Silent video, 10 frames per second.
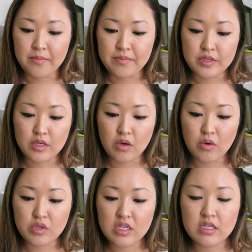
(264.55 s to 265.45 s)

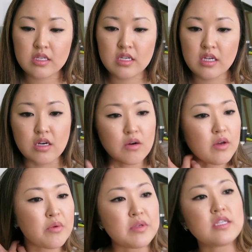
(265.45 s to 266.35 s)
So just, you know,
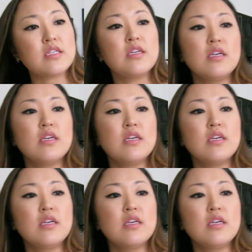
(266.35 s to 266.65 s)
it was